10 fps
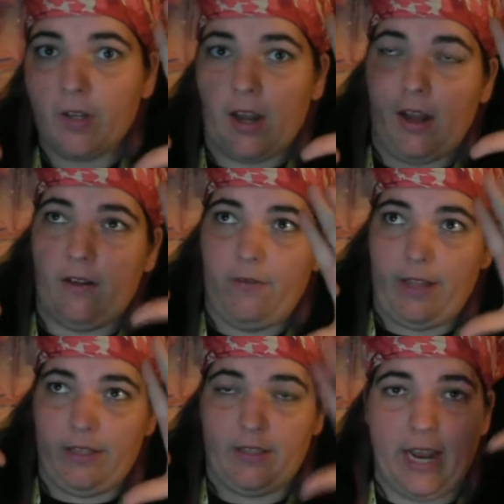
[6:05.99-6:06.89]

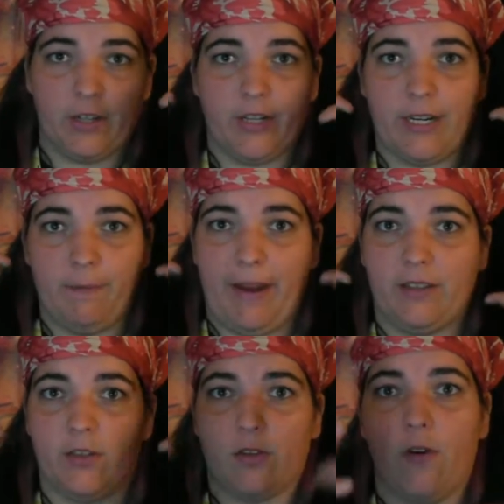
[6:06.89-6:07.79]
Valence actually made
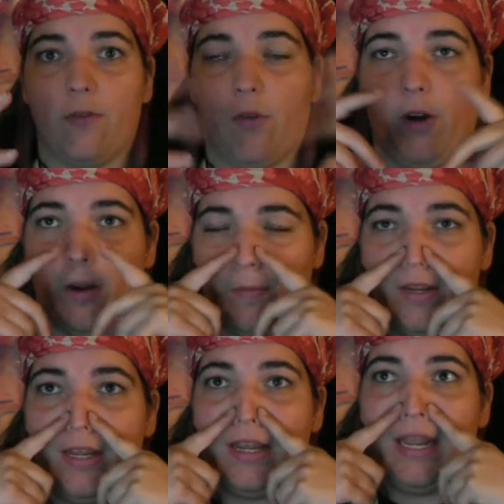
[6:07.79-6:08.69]
the skull for him,
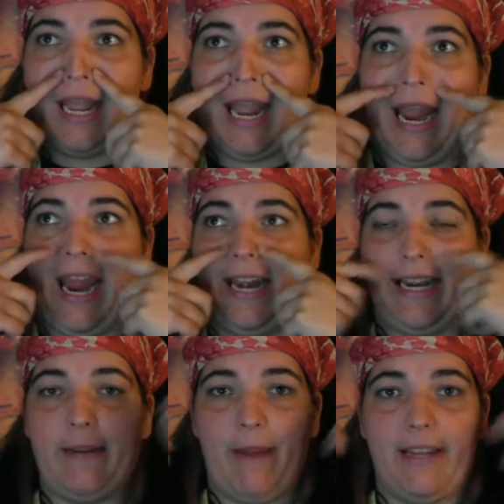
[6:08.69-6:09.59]
and
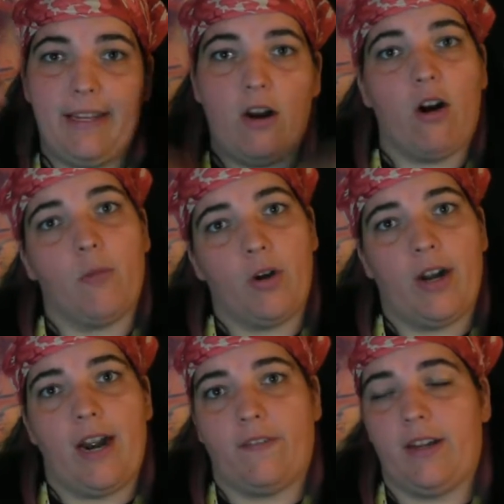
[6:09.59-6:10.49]
he made the armor
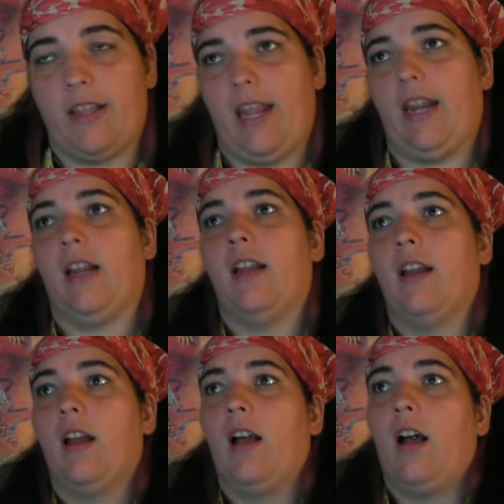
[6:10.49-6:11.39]
and everything.
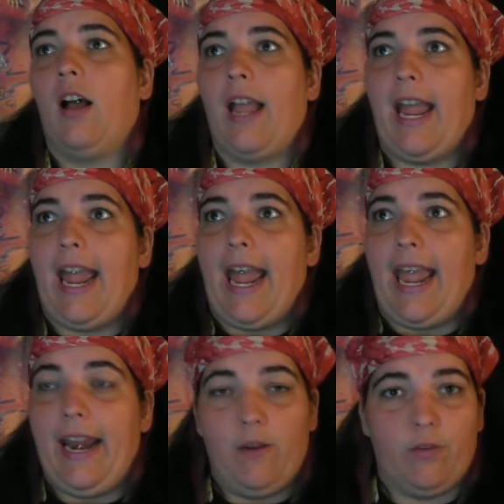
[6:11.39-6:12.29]

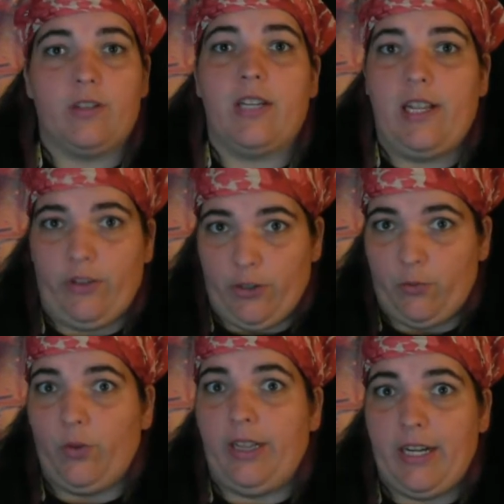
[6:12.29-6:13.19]
And it
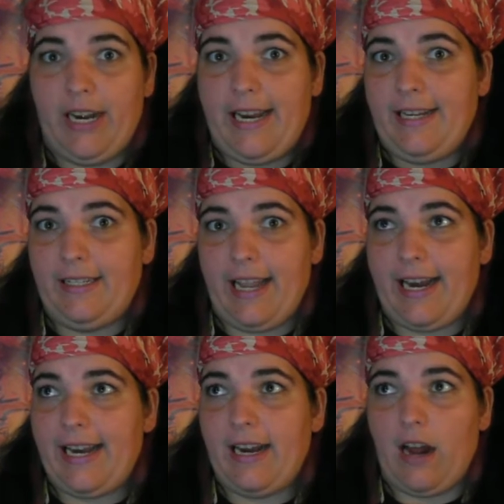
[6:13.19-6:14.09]
looked really good. He said
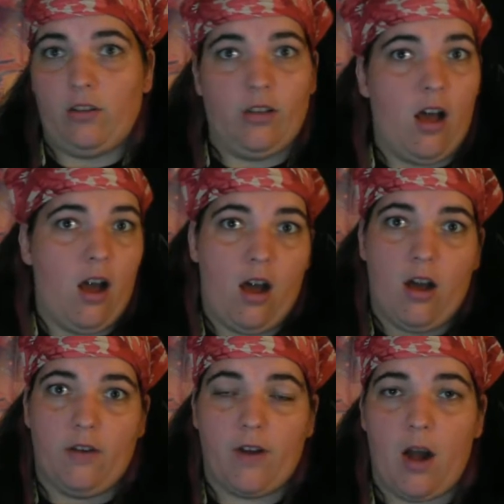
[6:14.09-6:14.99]
he got a
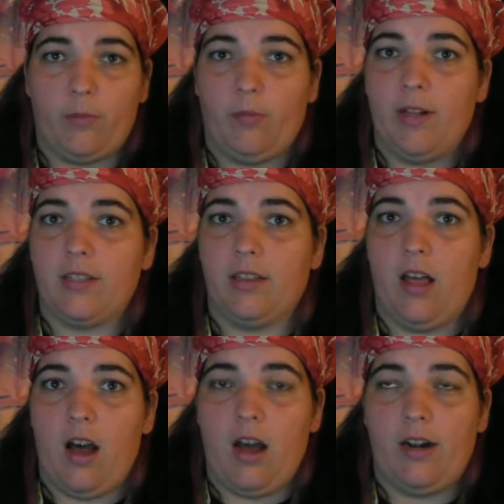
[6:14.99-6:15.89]
lot of compliments, a
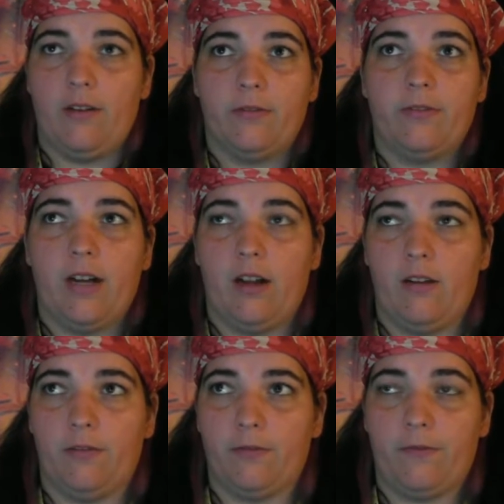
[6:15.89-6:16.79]
lot
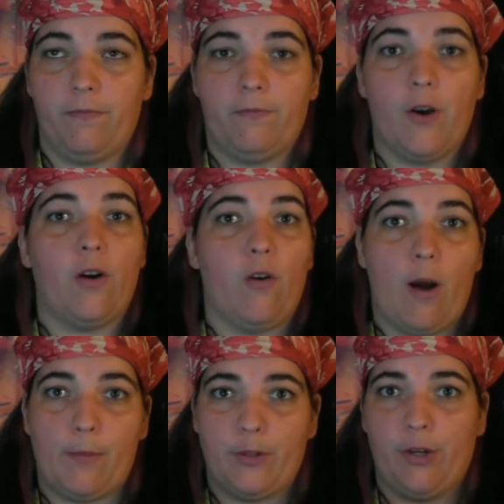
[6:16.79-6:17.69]
of photo
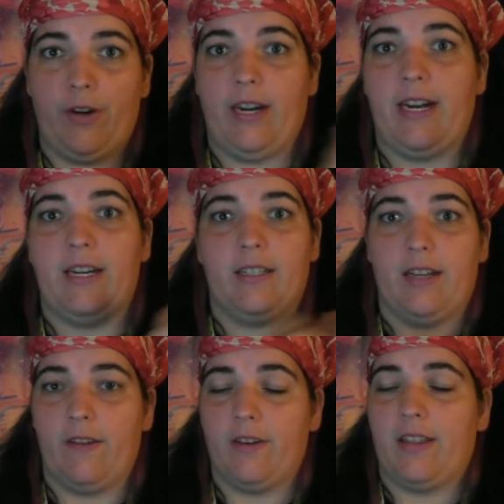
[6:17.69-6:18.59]
opportunities
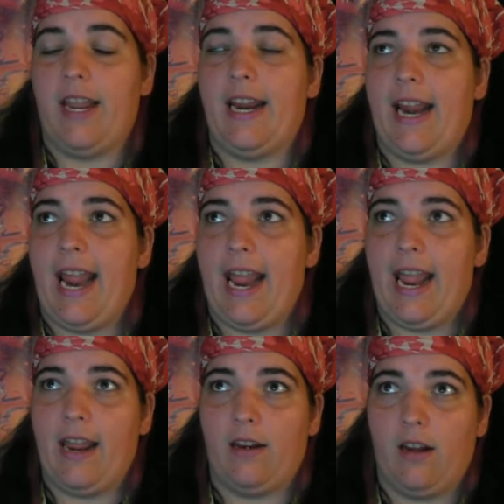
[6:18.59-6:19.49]
and everything,
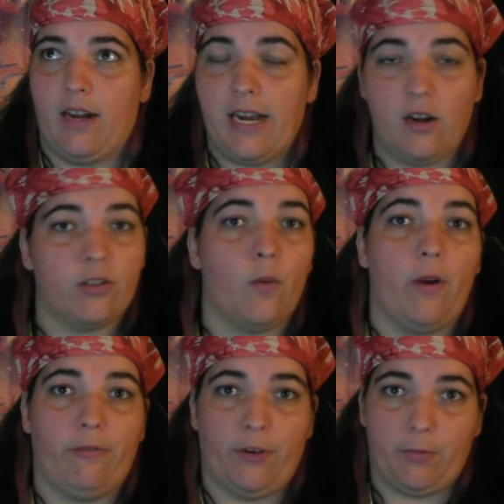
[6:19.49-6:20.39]
and he also
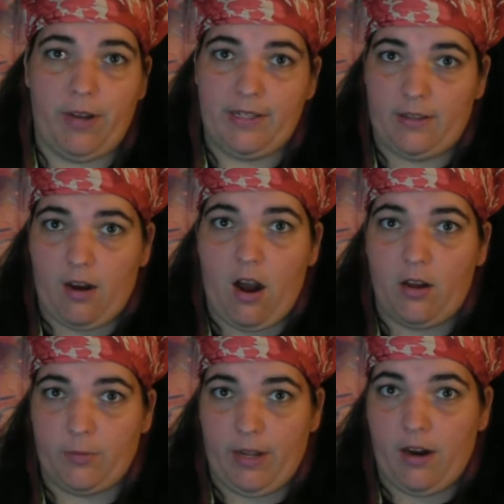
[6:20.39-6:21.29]
won first place at the
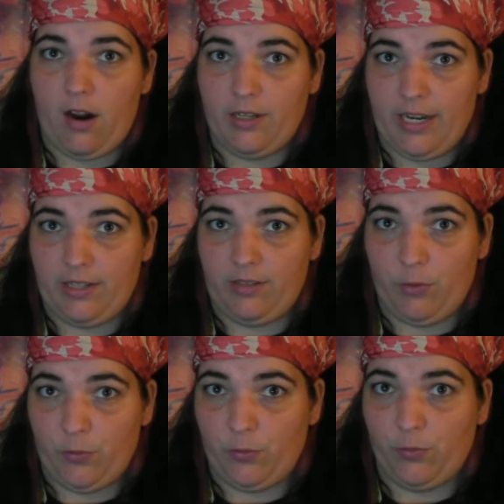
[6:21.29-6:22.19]
cosplay contest,
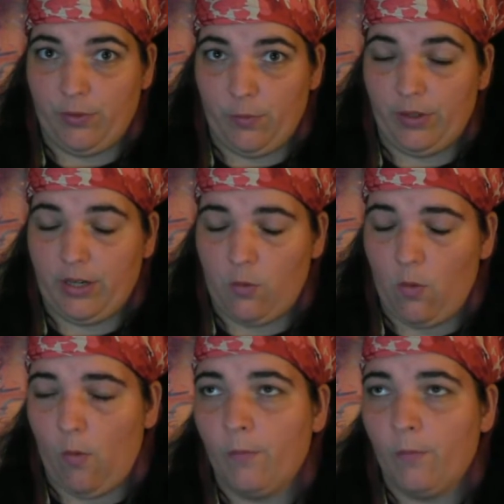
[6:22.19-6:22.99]
which was really, really cool.